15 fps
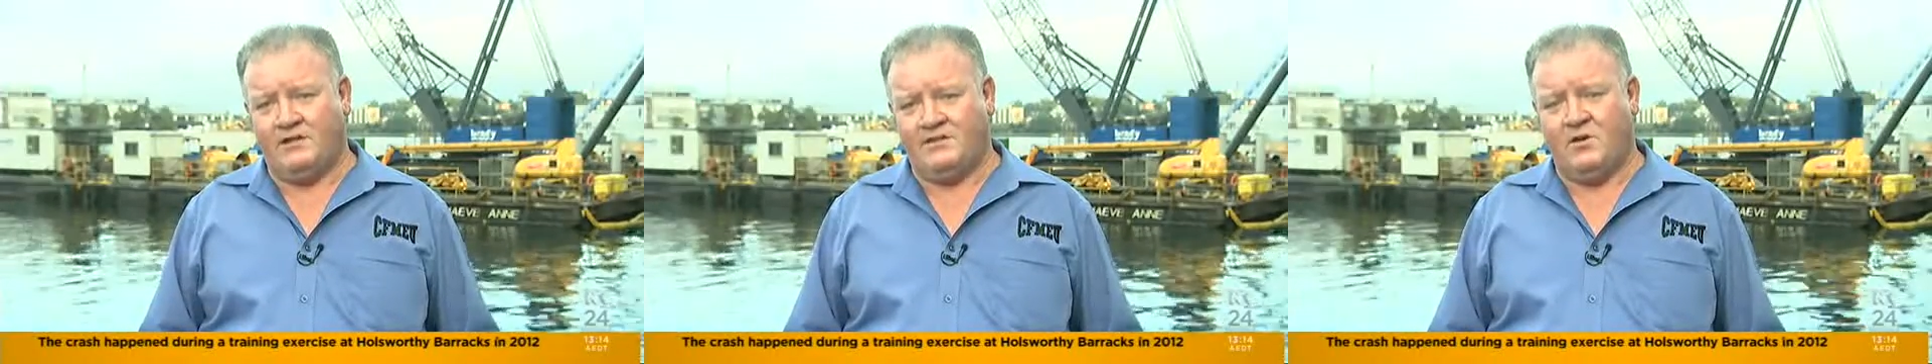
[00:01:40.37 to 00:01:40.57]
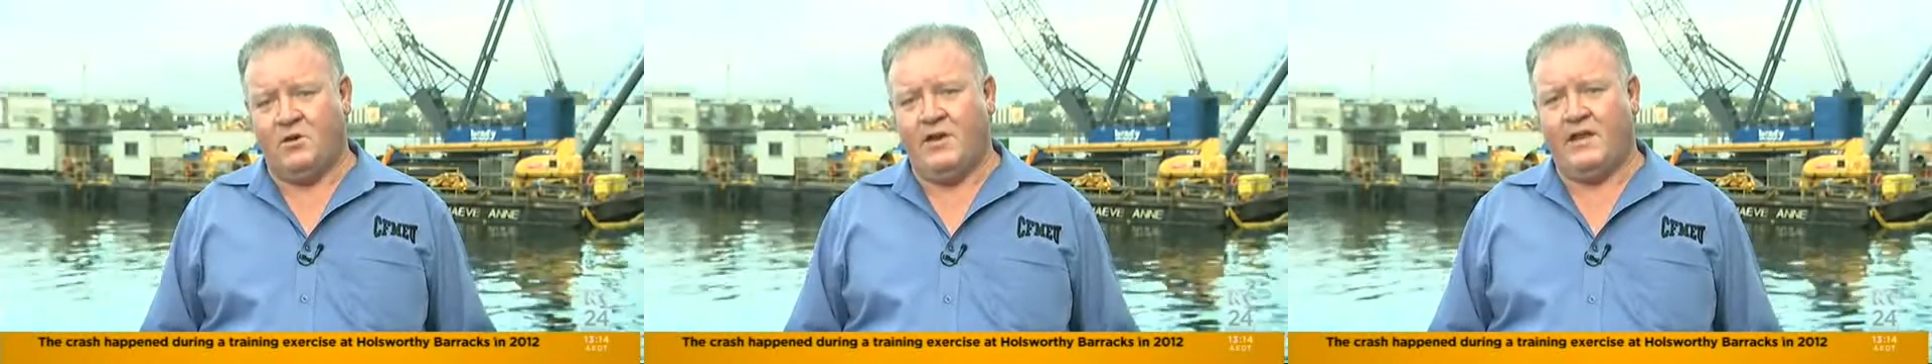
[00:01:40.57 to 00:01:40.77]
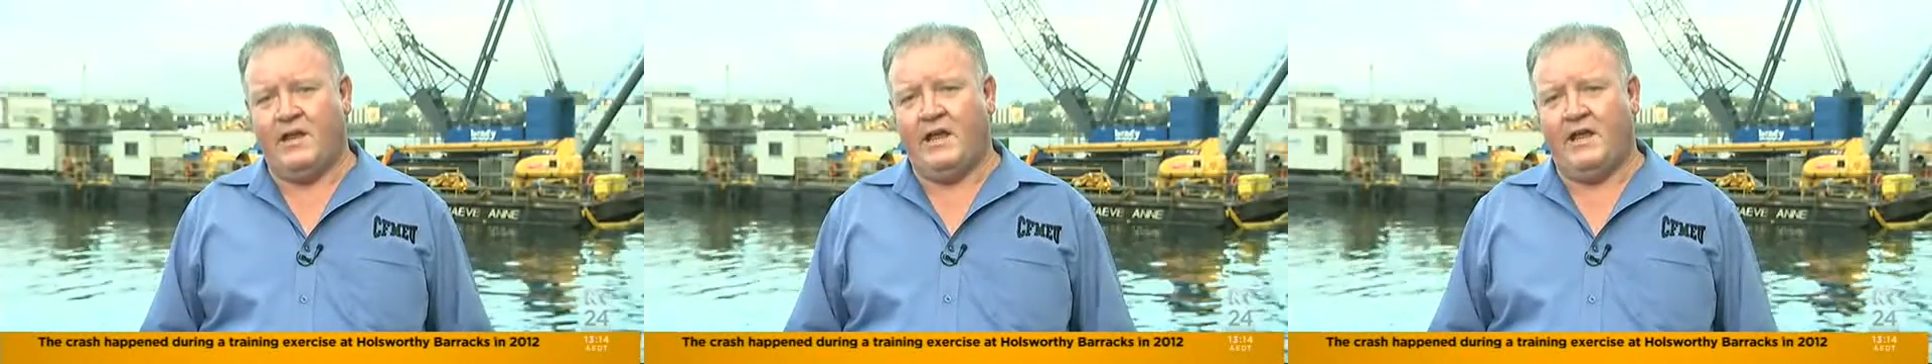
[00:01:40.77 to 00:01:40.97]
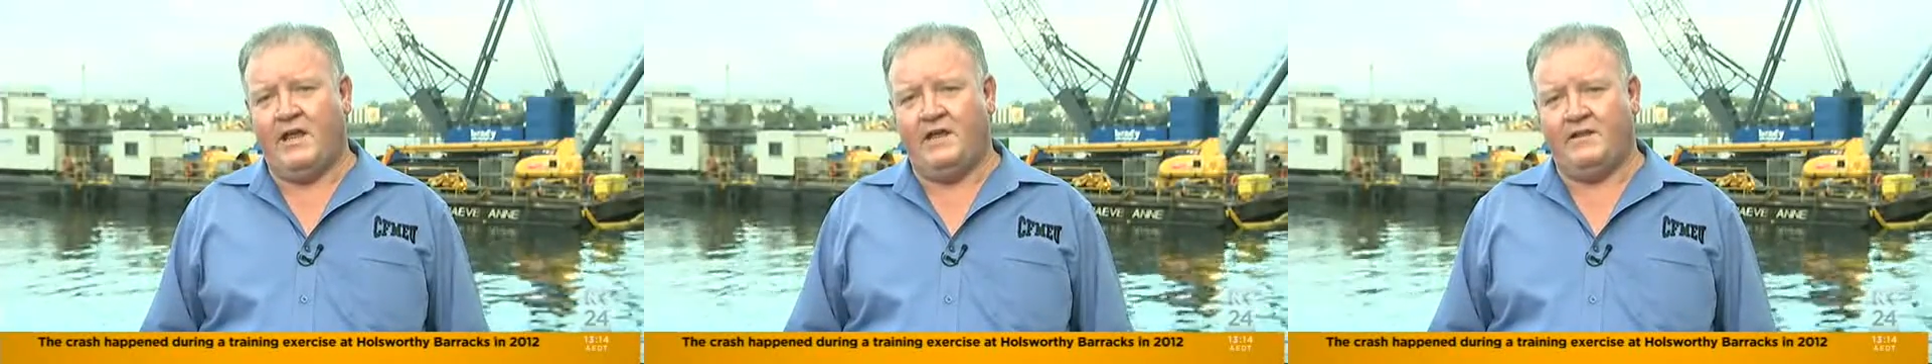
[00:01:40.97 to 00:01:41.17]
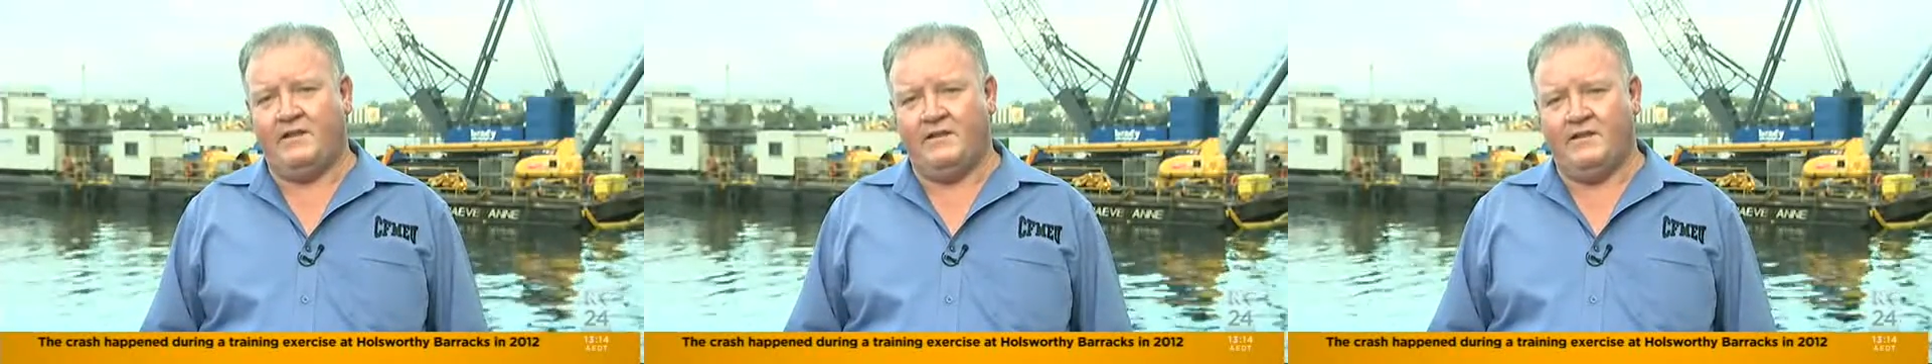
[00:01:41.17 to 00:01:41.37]
site
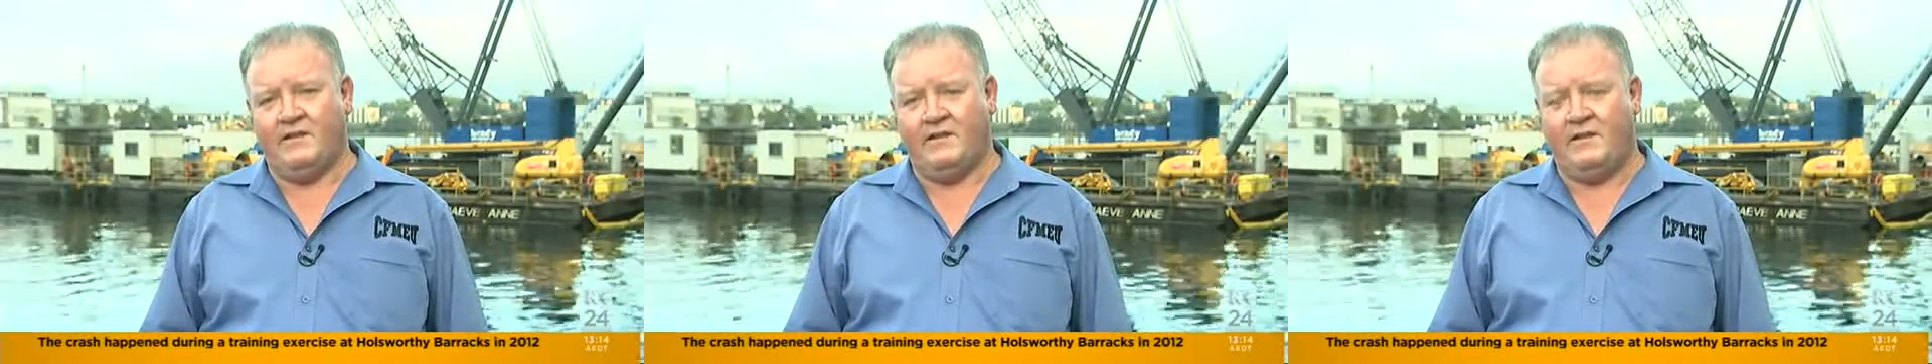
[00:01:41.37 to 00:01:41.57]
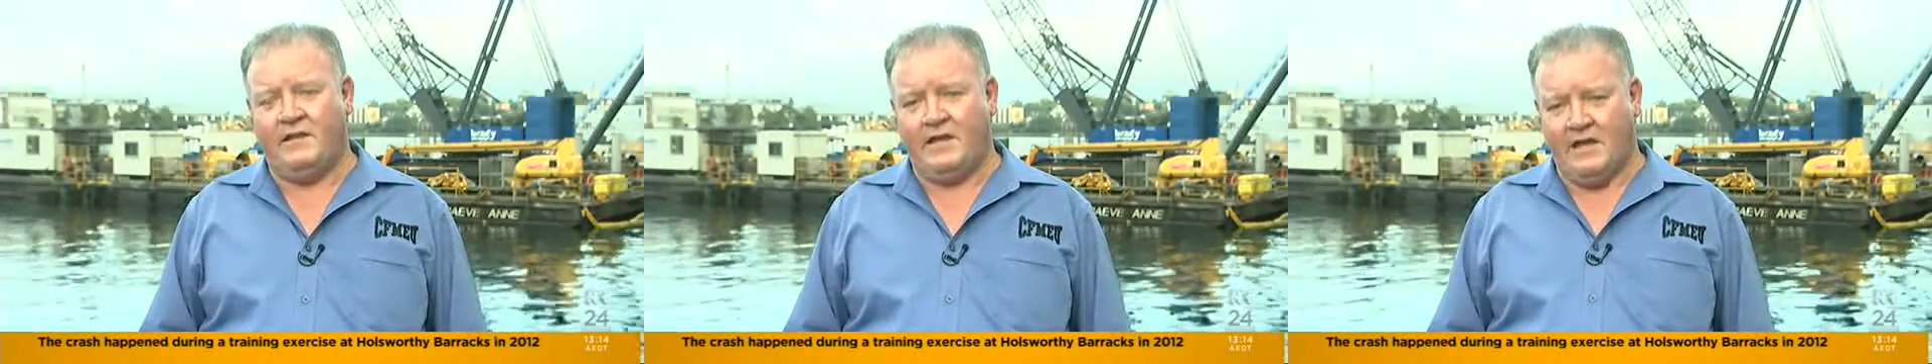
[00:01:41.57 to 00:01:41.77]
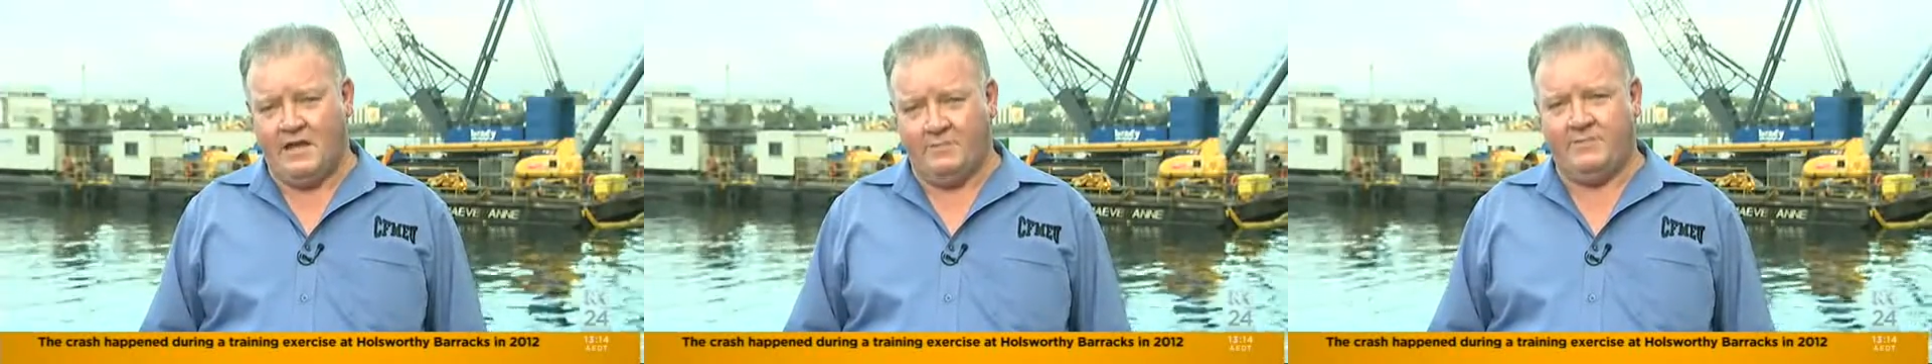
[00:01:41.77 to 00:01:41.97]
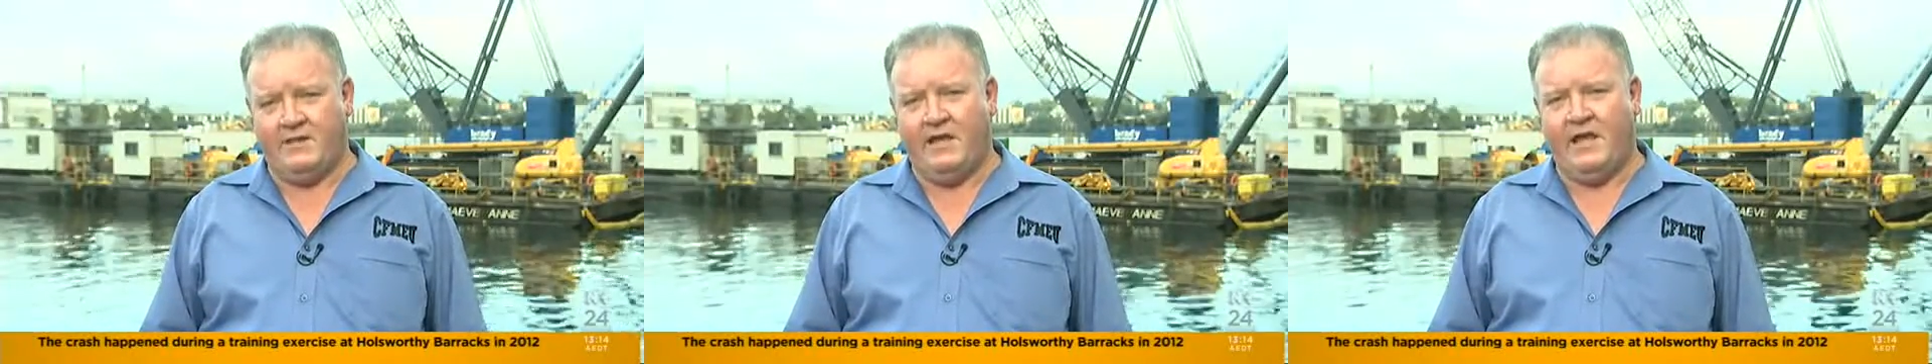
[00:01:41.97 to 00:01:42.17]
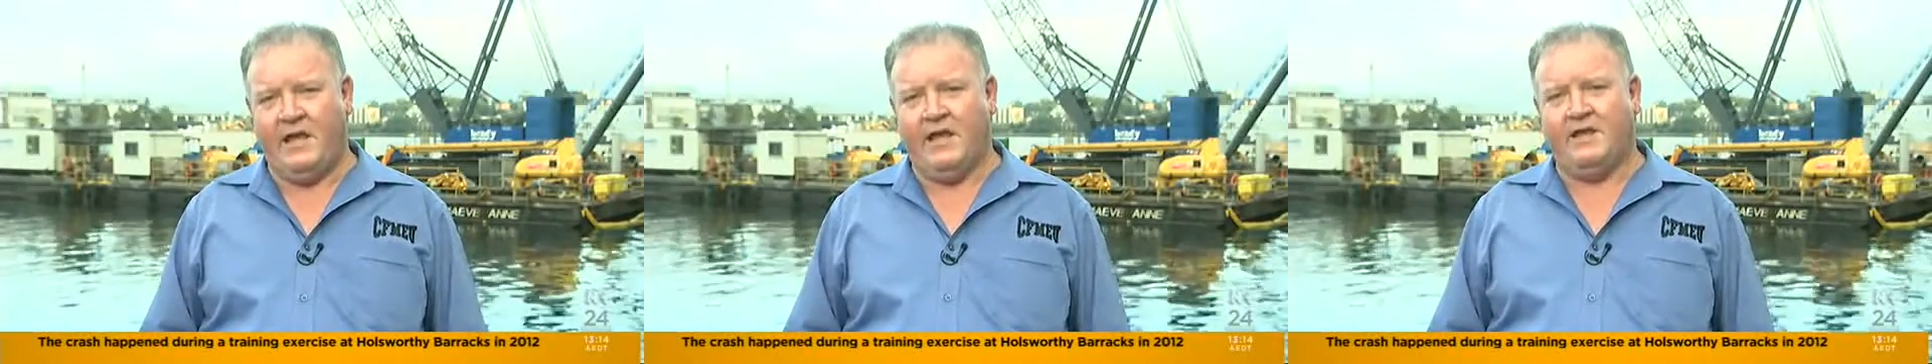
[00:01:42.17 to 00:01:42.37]
up
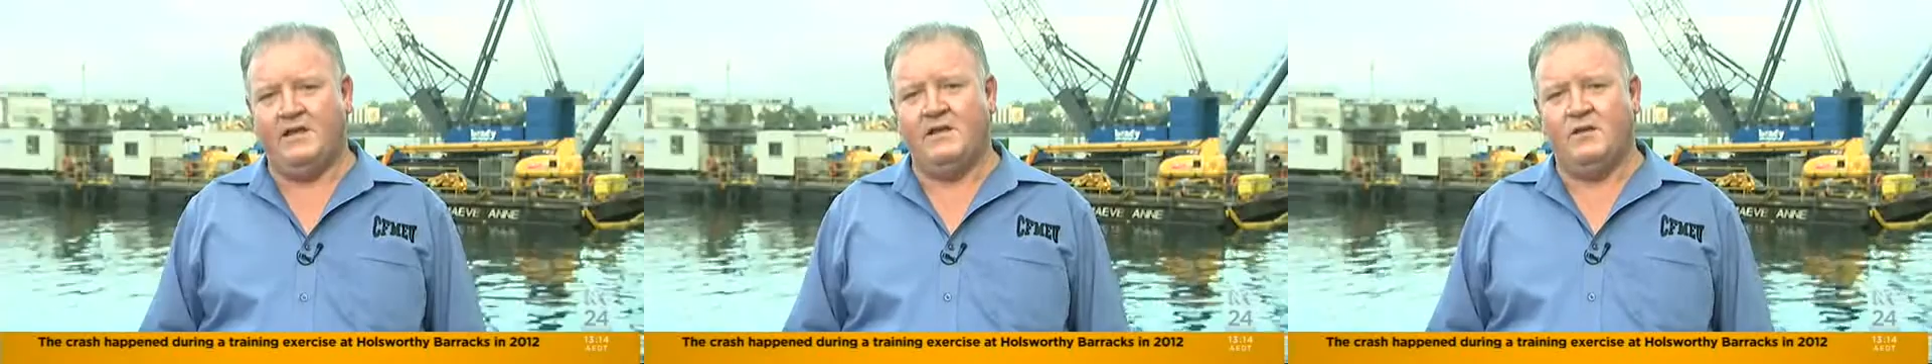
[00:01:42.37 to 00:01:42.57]
there.